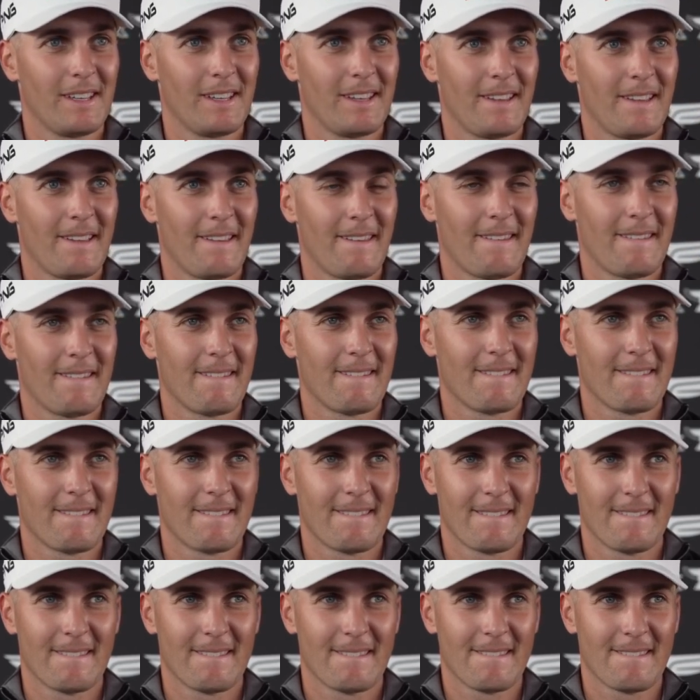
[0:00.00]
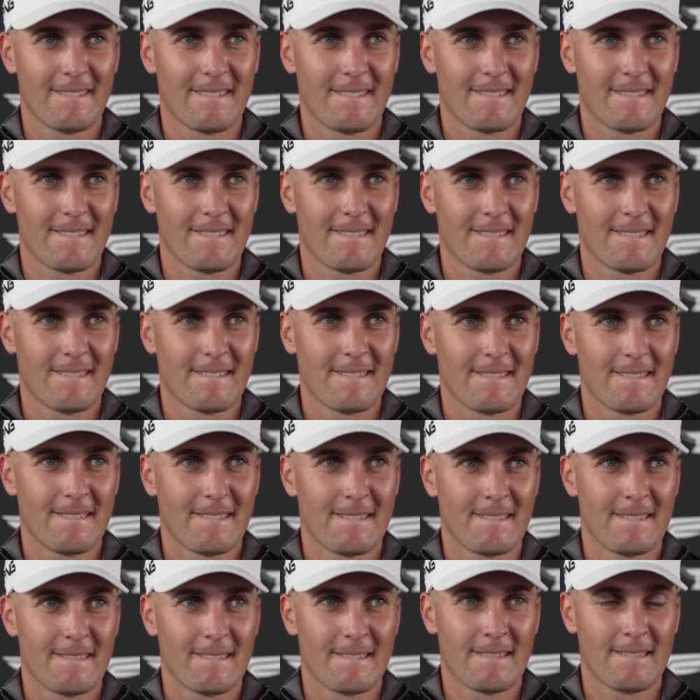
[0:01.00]
Was, was that your first experience kind of
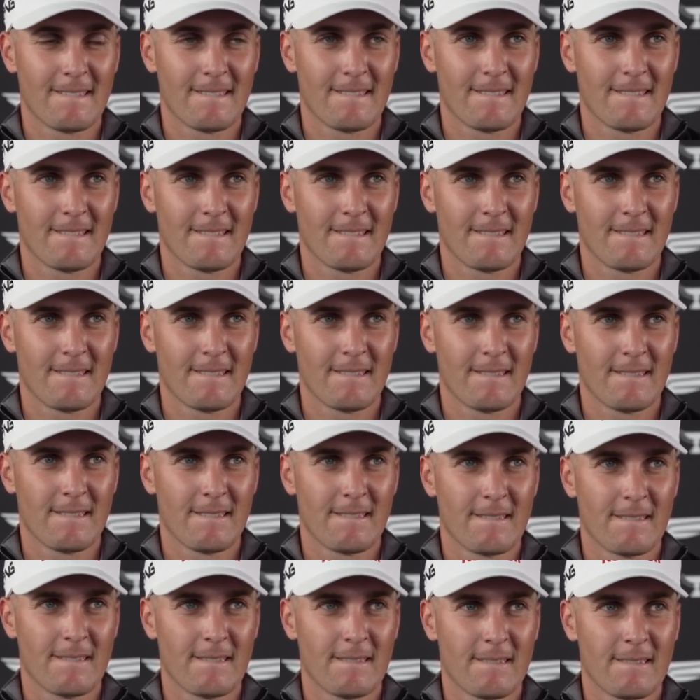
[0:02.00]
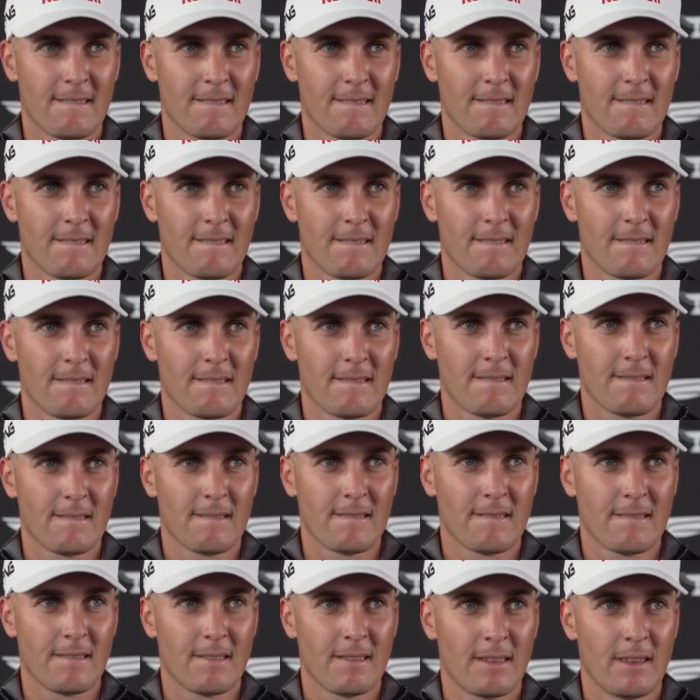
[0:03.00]
in this sort of crowd, in this sort of
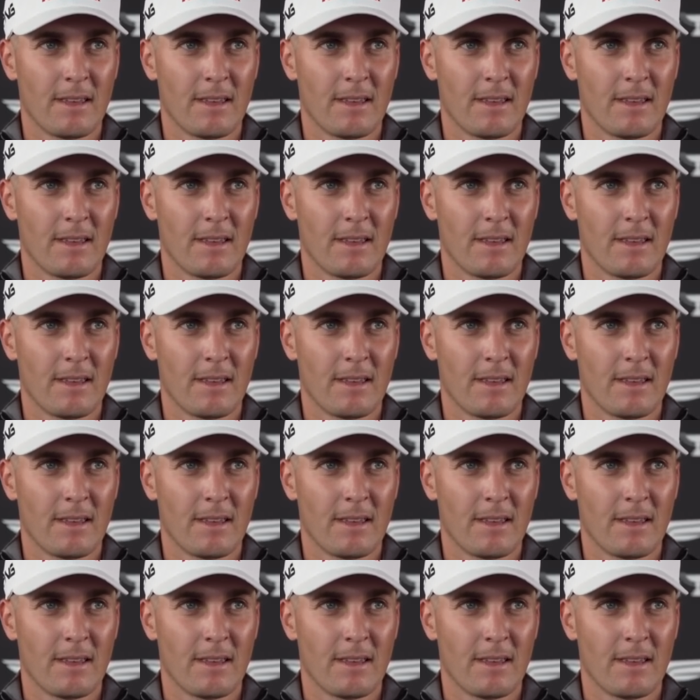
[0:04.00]
environment?